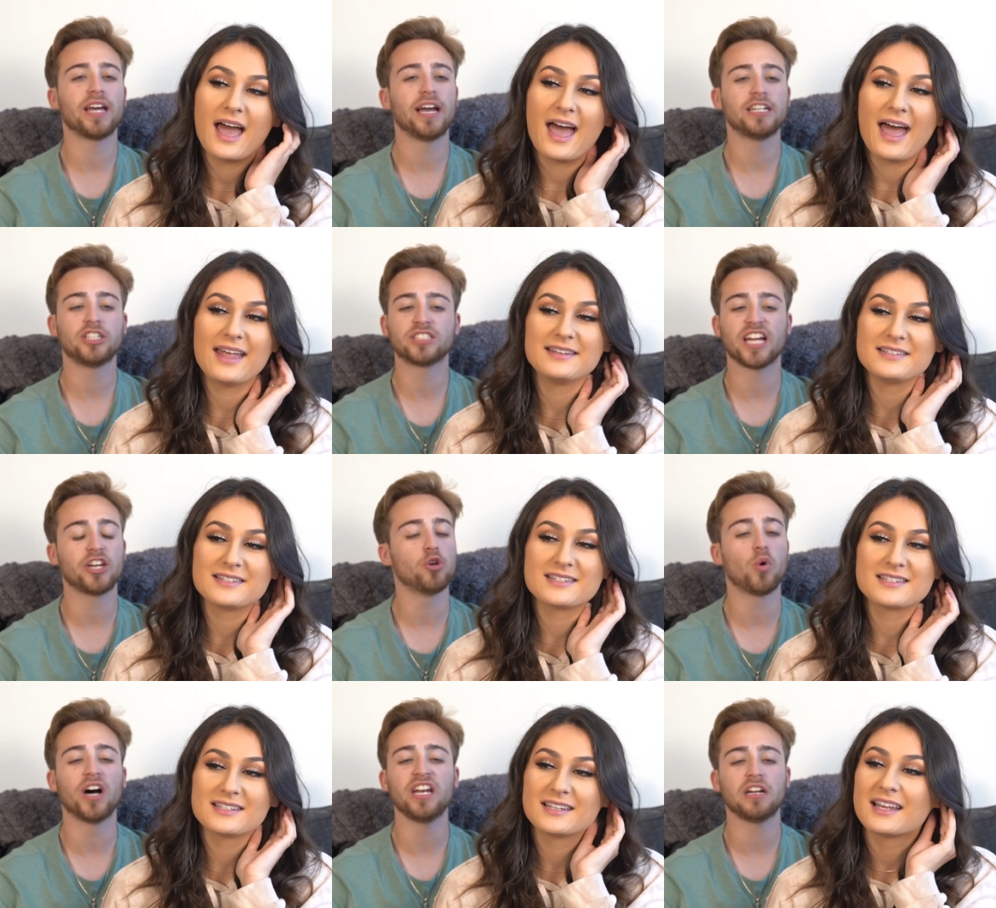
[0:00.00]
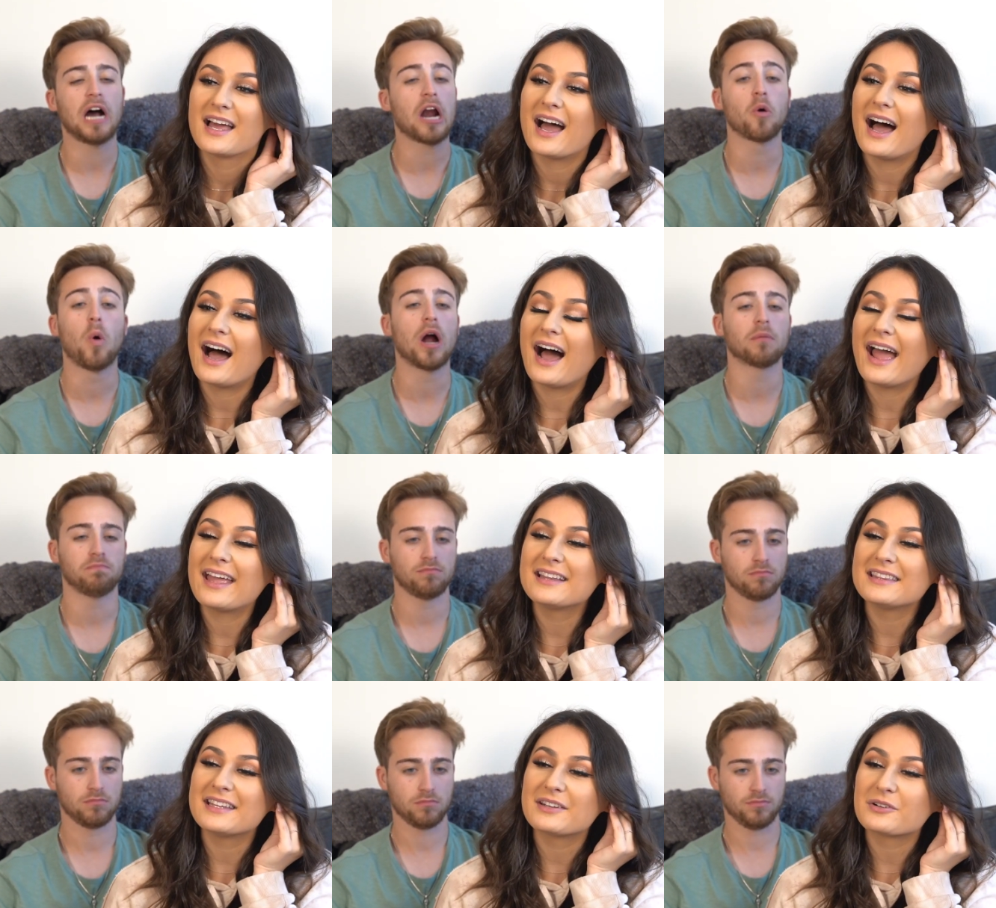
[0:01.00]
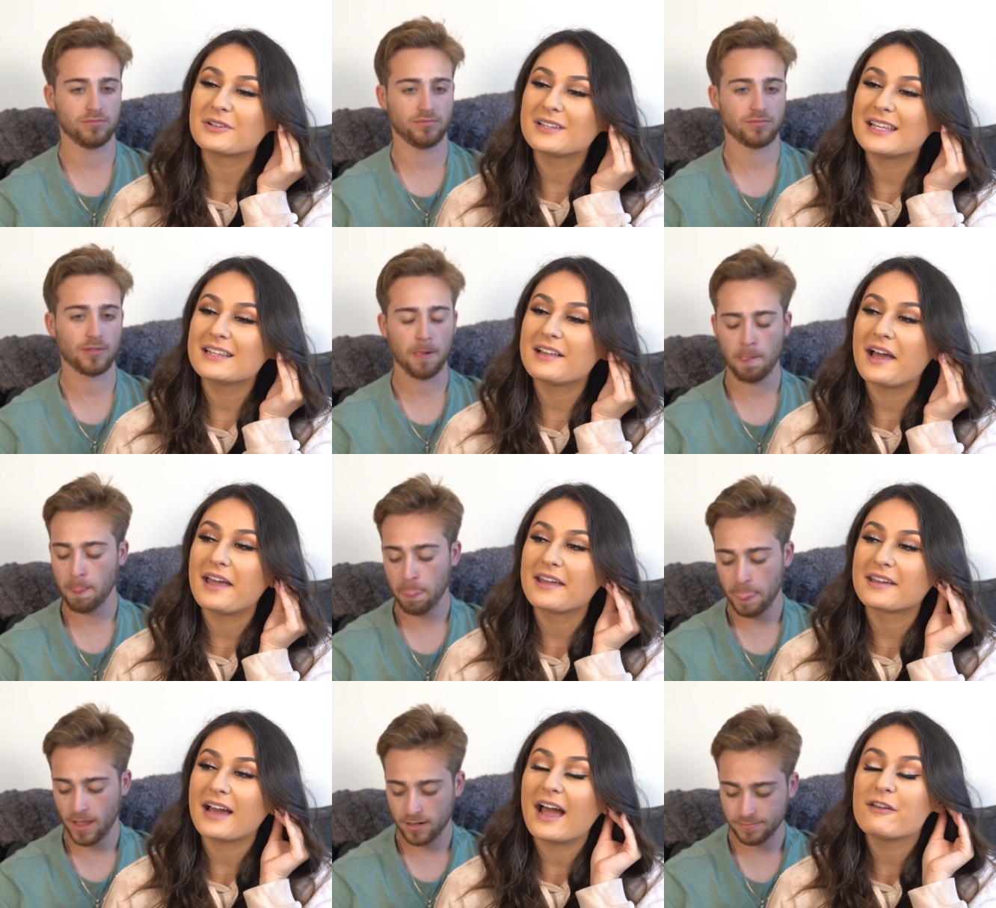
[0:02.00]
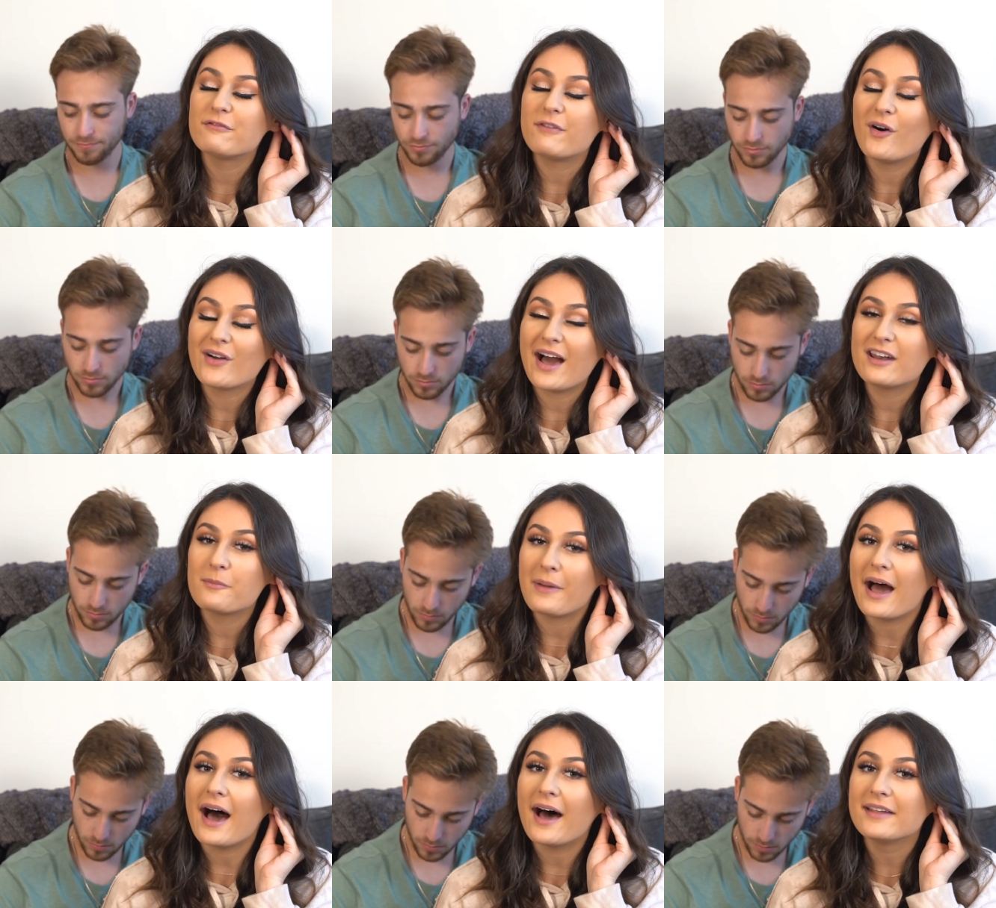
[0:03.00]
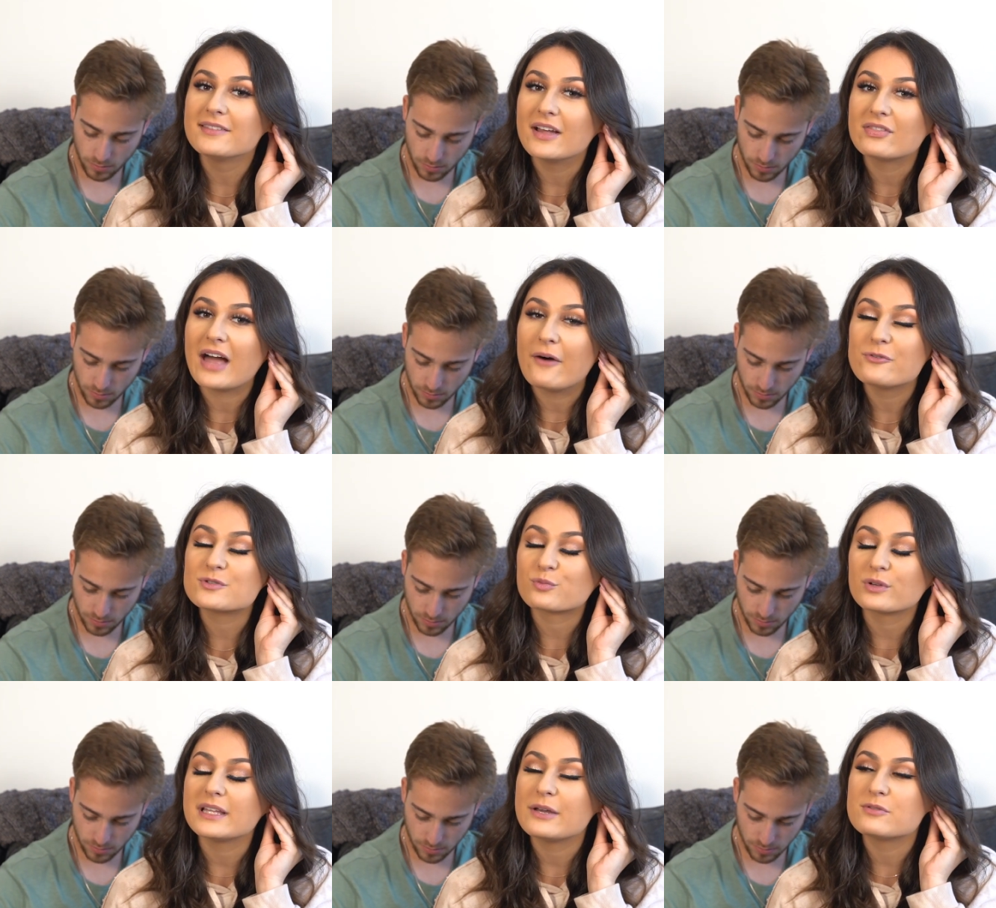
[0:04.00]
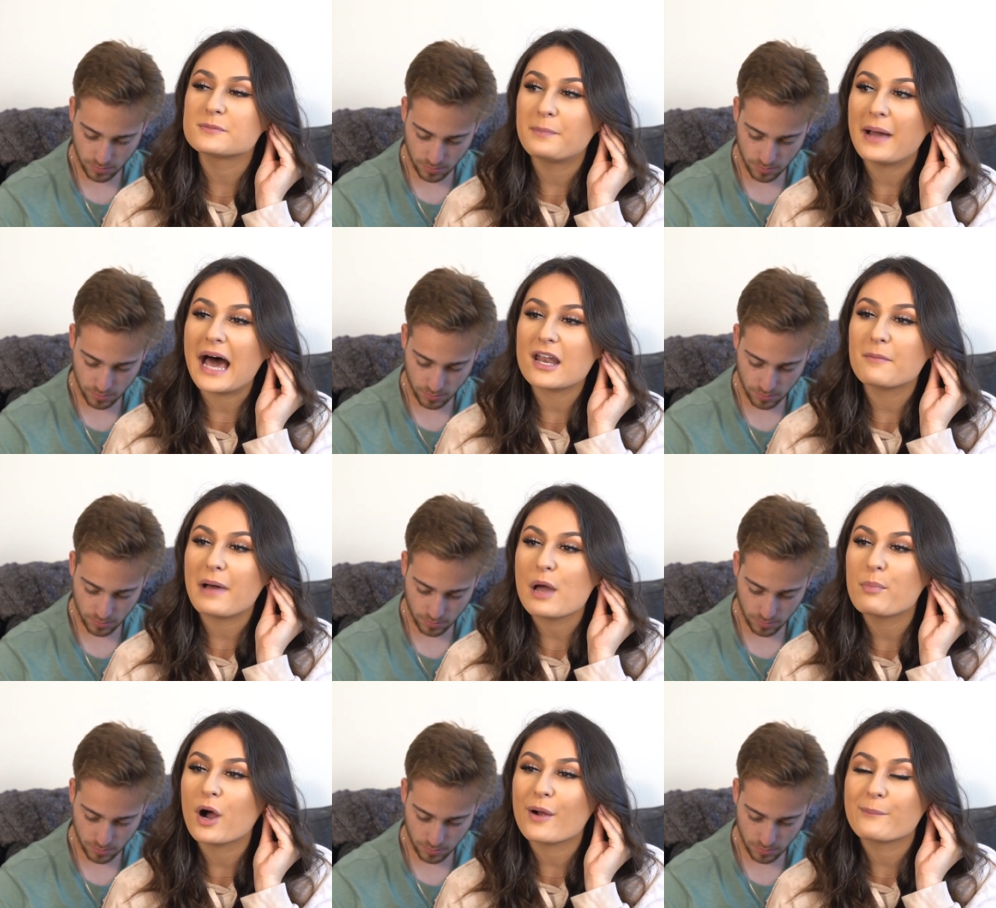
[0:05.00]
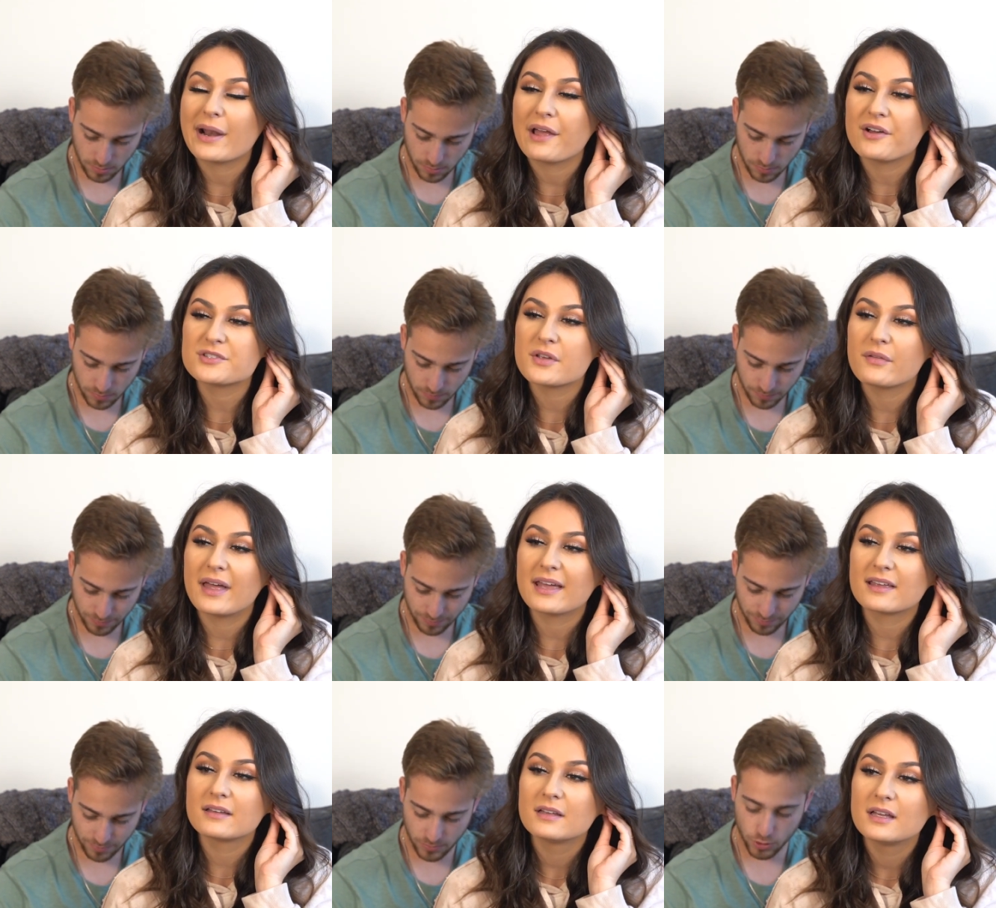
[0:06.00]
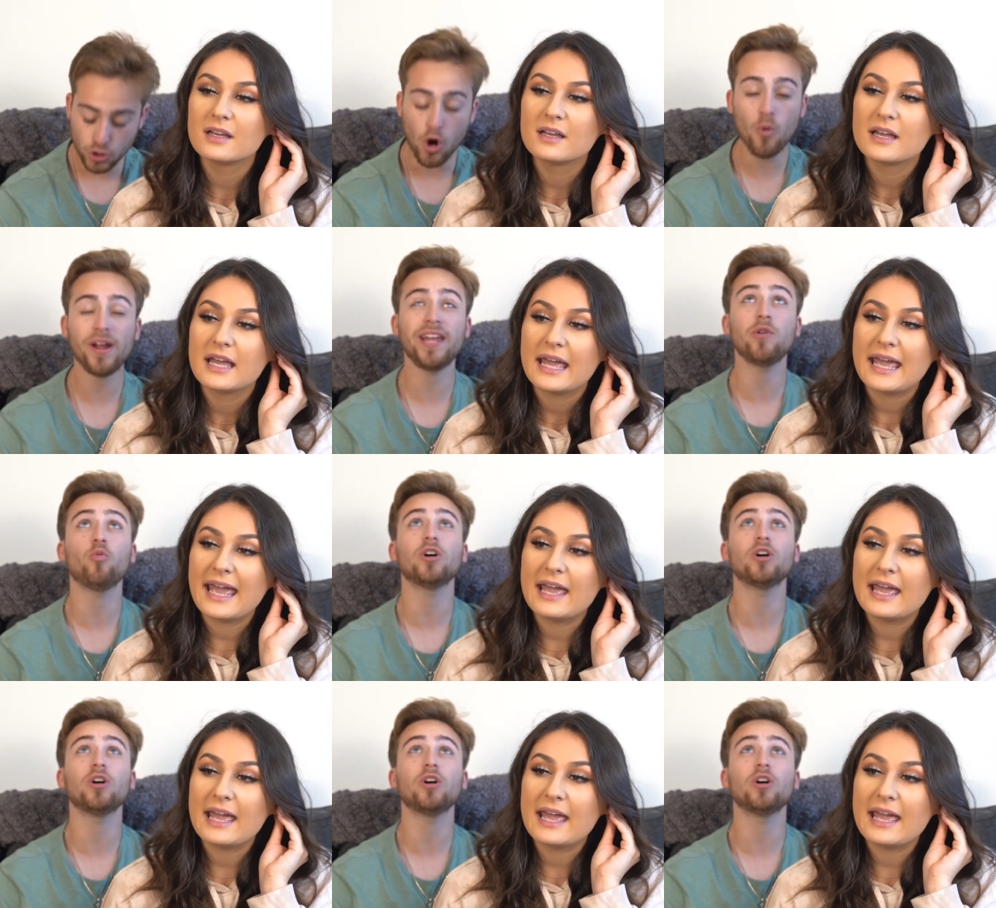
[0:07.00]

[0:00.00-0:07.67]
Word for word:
Speaker 1: day, and she said, you know what? I don't want to. I literally like, I felt kind of bad. Like that was really, it was bad on my part, but I also like.
Speaker 2: No, it